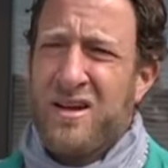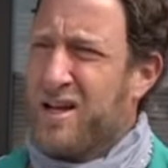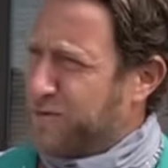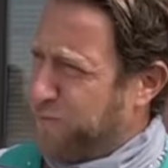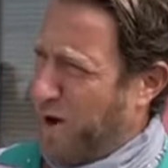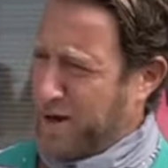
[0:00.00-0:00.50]

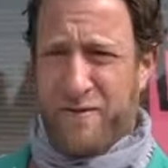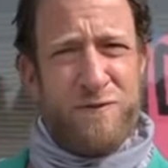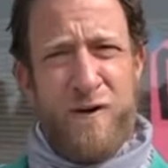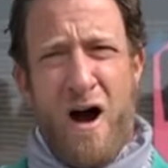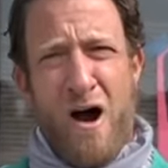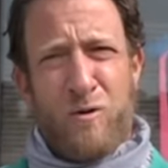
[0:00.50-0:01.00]
It's fucking
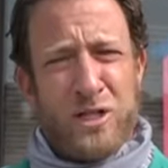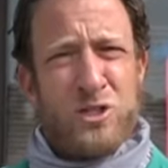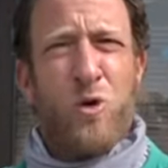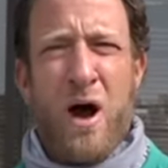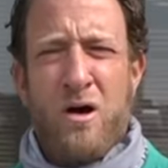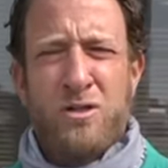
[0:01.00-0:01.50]
far. We're
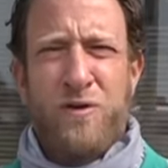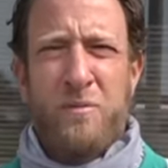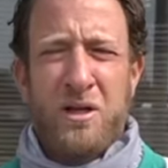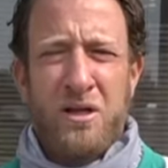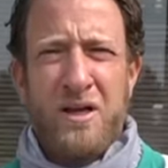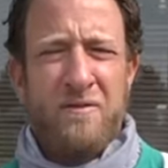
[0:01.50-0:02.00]
two hours
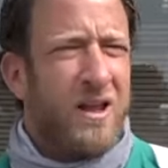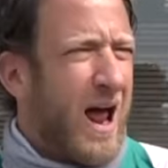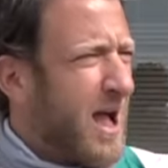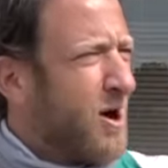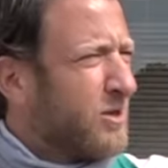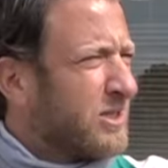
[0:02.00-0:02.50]
from Cleveland.
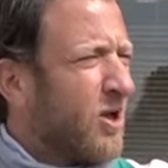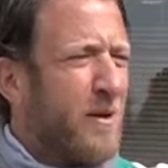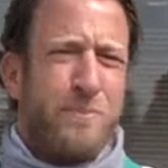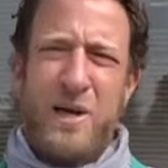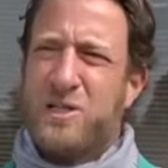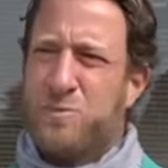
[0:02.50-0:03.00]
I always
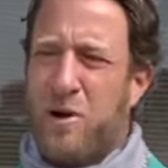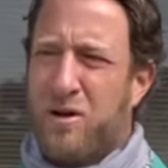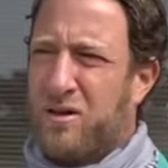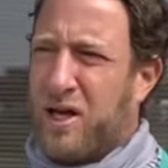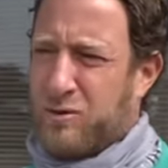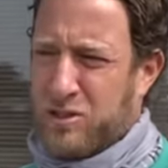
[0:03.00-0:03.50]
thought
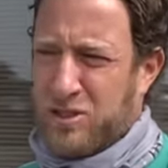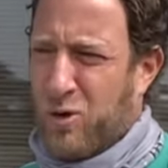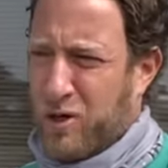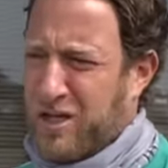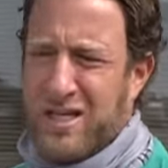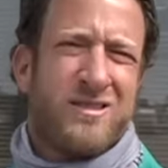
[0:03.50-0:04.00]
Pittsburgh like was
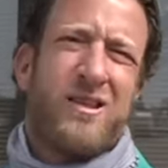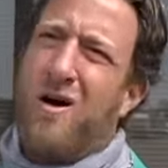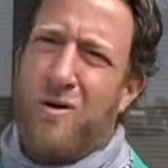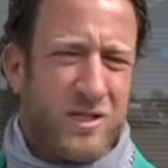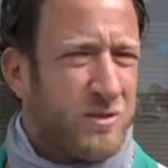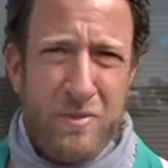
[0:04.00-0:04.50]
northeast.
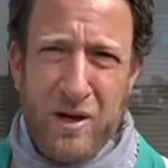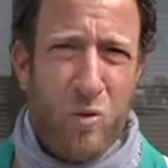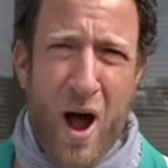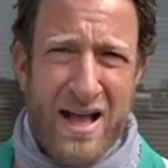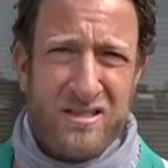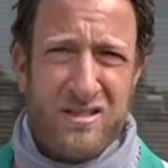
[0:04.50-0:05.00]
No, it's
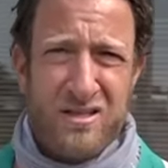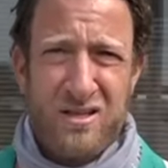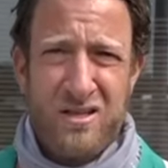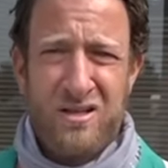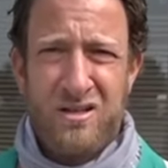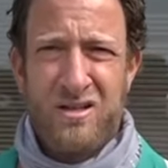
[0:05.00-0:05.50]
Midwest.
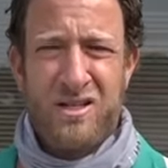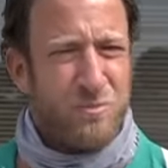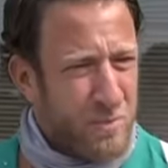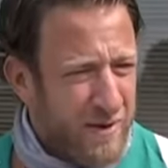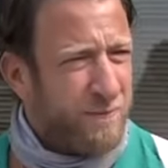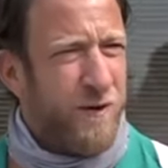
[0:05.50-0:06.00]
It's
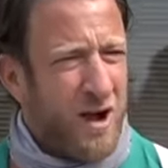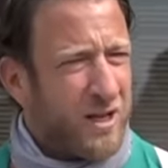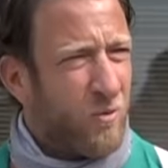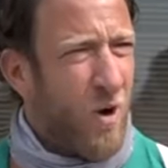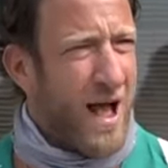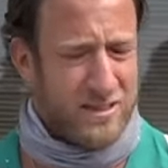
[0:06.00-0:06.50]
mid
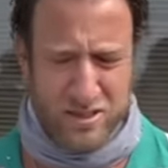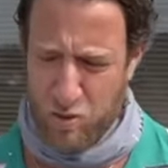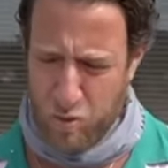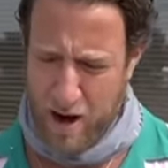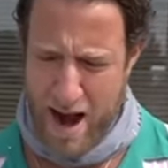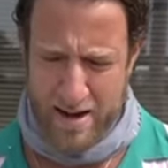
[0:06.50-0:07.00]
fucking west.
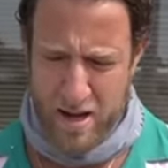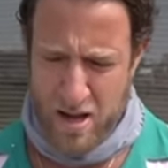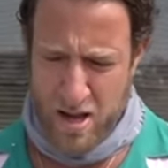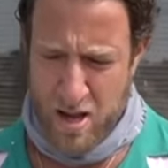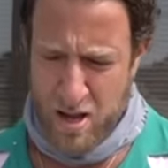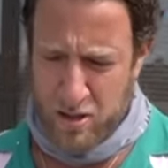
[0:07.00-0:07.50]
So we're at
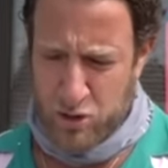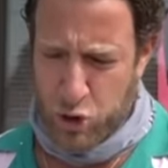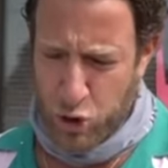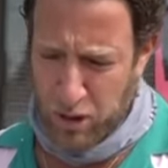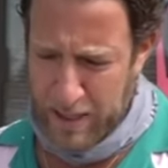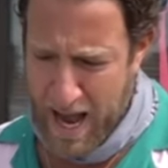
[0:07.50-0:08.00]

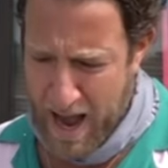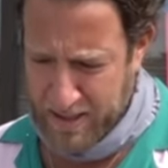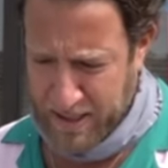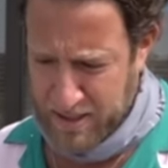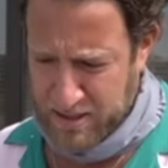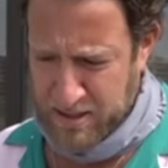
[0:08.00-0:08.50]

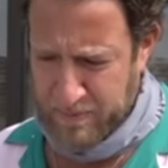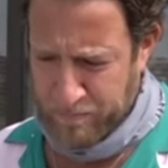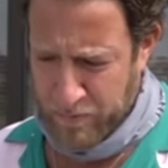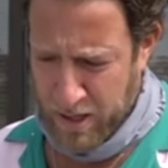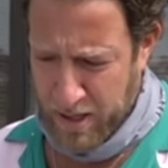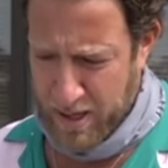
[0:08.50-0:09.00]
Juliano's
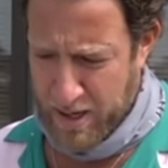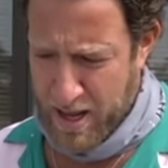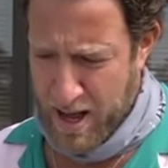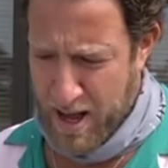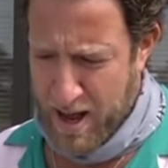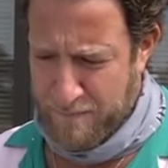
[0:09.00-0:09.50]
in
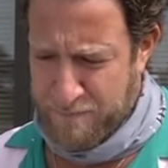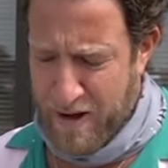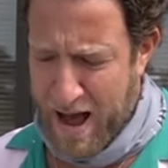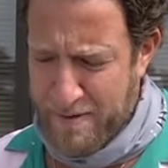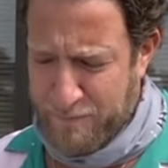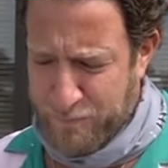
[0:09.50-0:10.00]
uh,
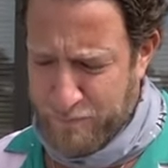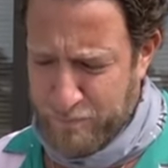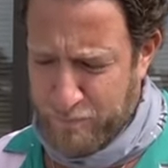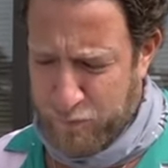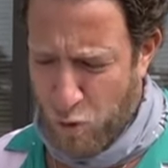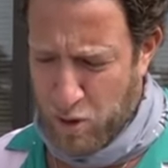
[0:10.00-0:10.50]
five
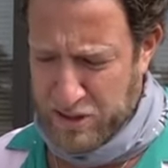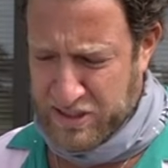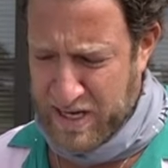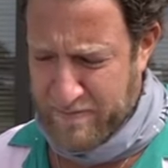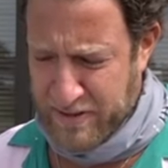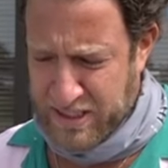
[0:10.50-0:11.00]

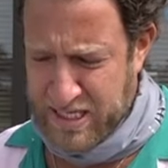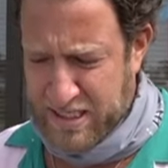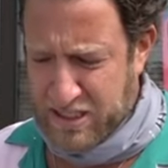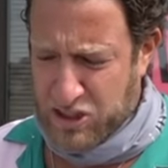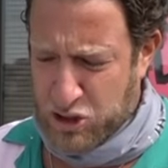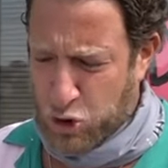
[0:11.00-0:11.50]

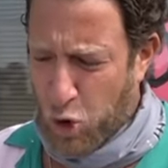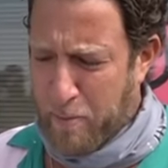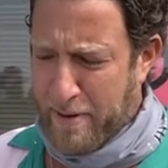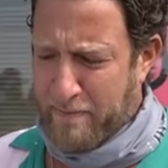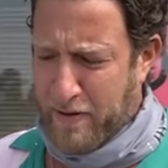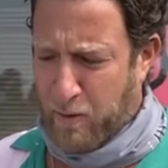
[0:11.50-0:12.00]
476
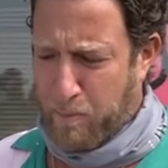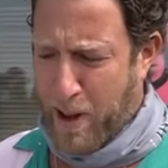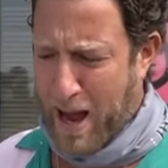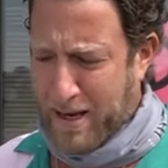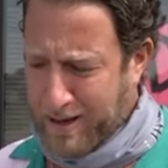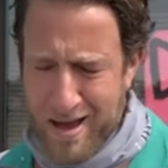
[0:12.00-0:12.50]
Steubenville
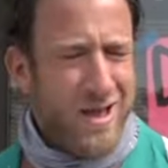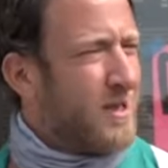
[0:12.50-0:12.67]
Pike.